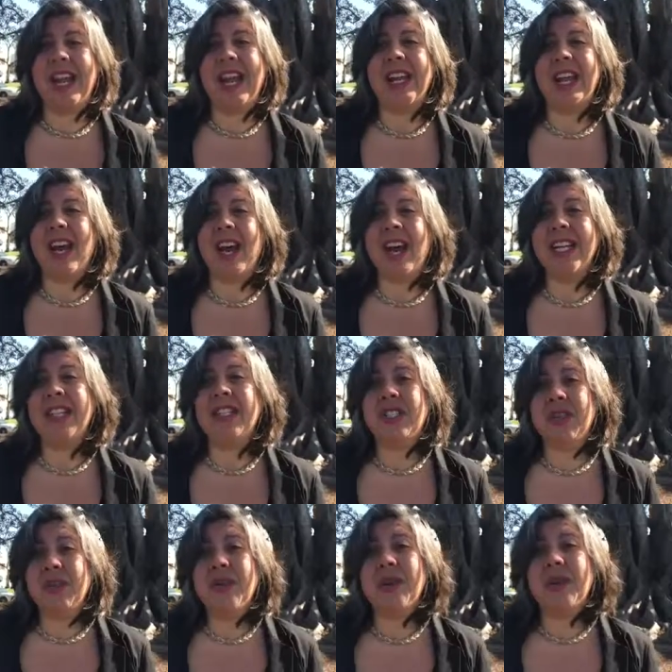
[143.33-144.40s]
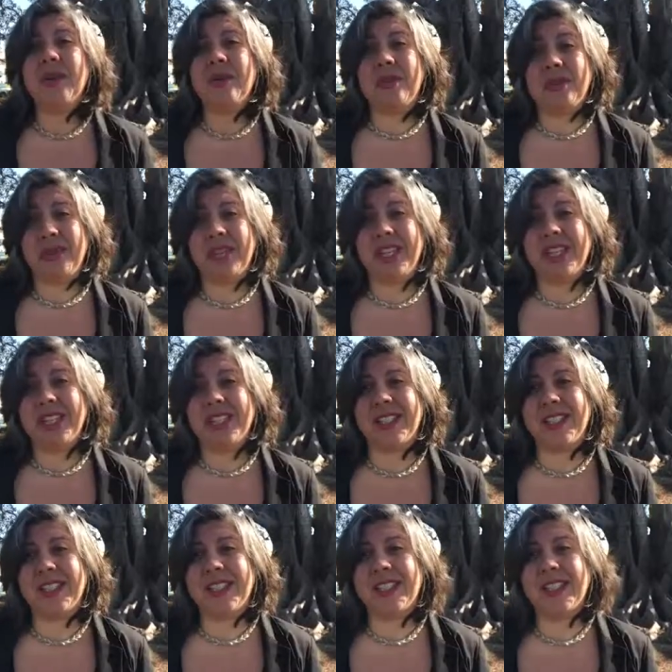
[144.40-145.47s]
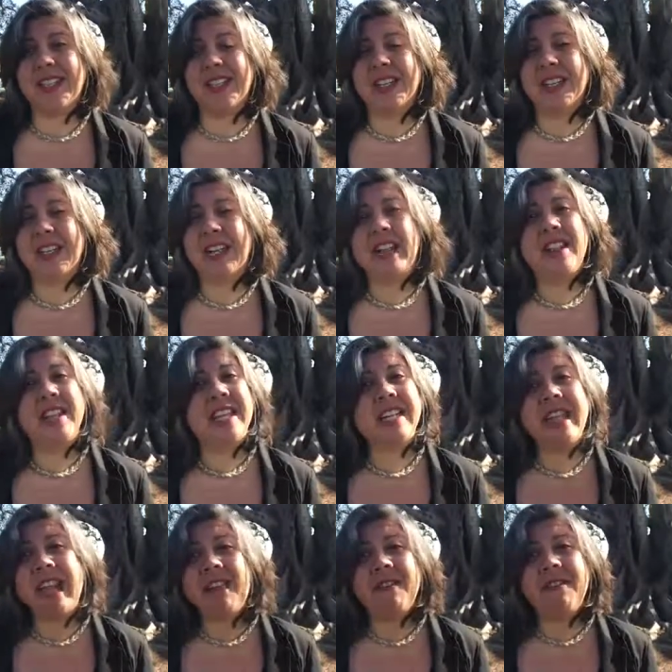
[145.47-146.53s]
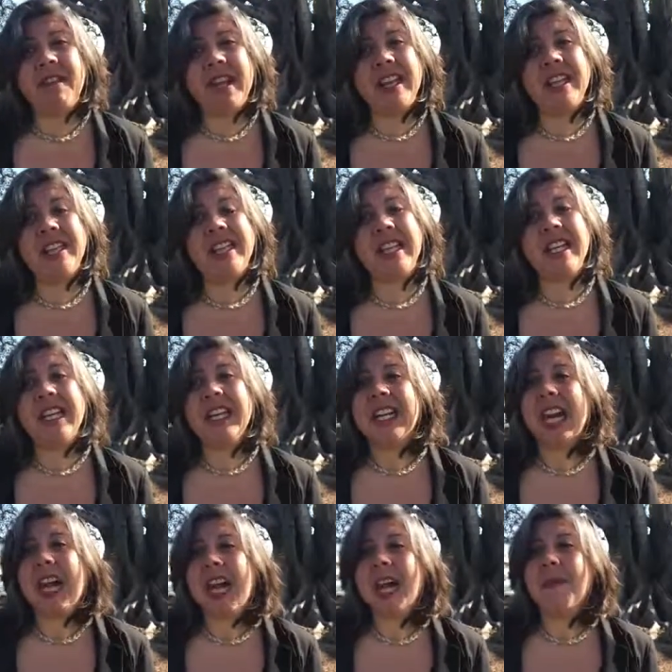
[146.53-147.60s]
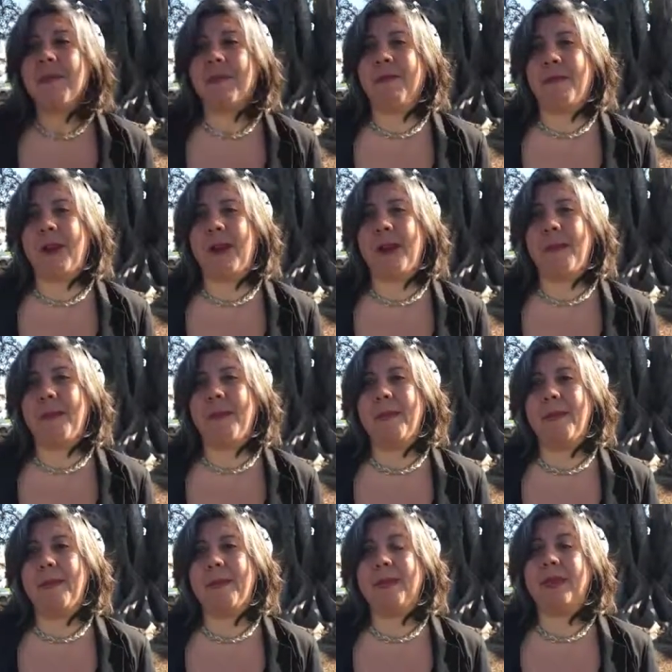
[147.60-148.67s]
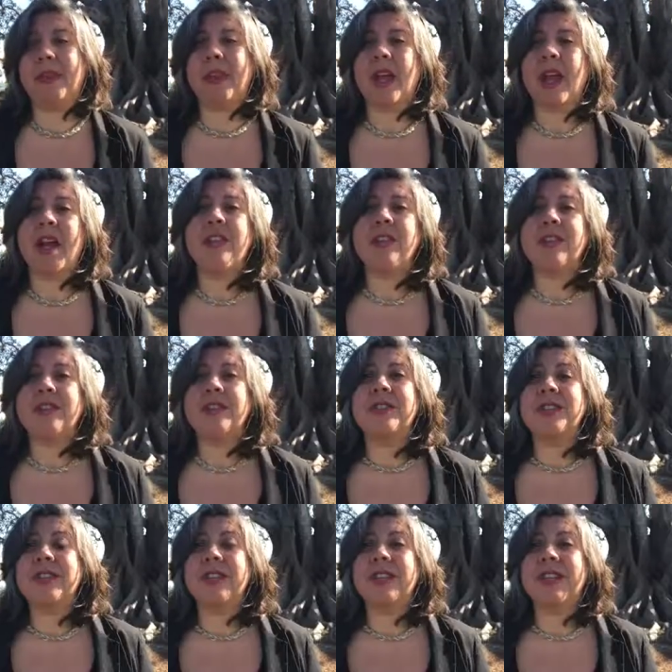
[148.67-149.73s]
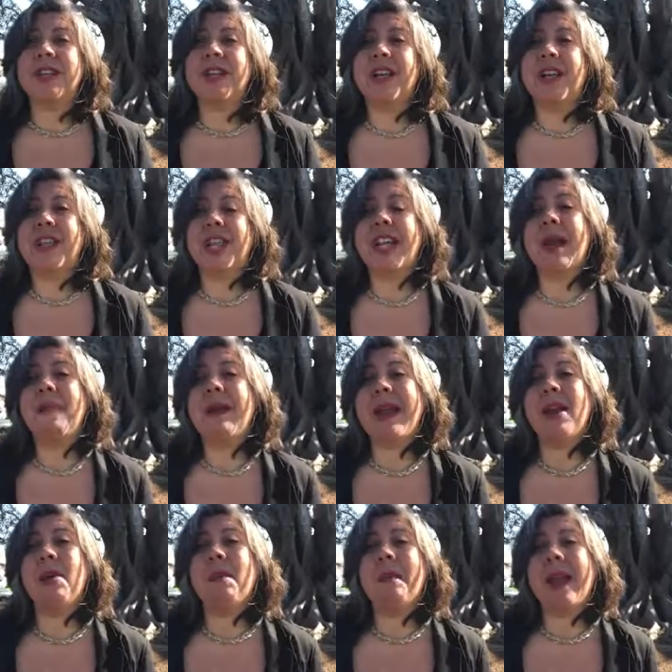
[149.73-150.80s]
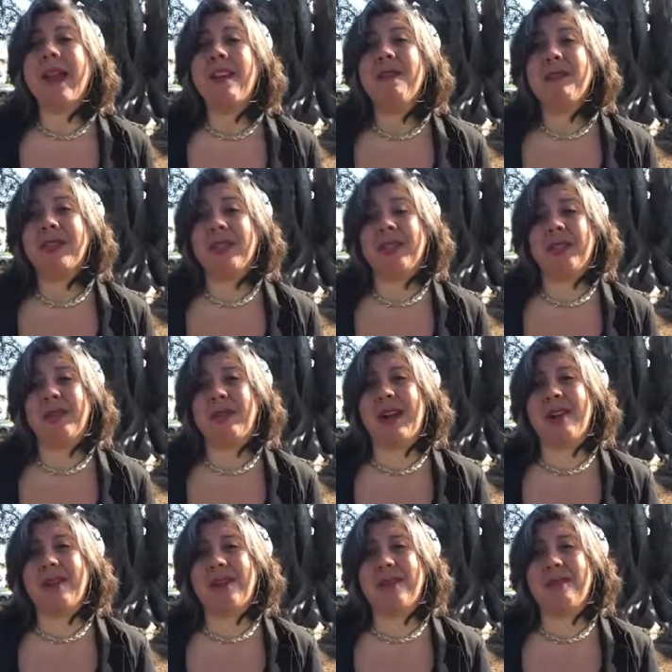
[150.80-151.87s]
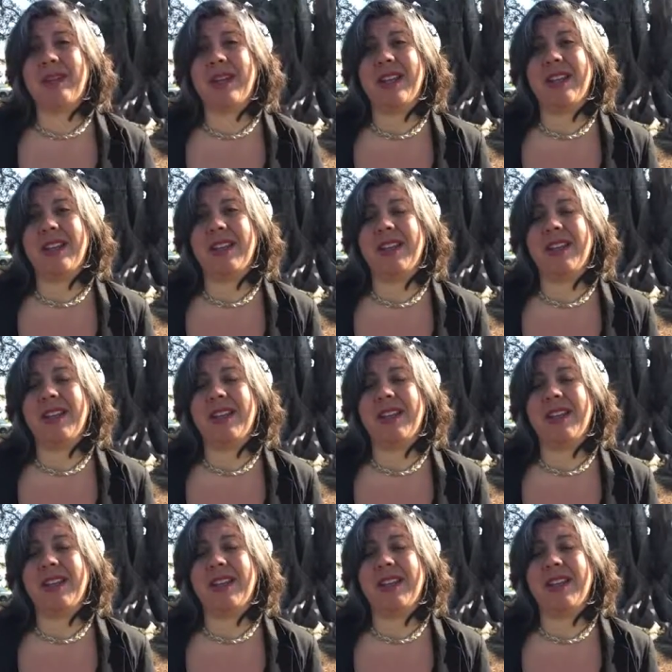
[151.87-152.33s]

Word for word: And I do know this that that faith didn't come from others that I may or may have been surrounded with.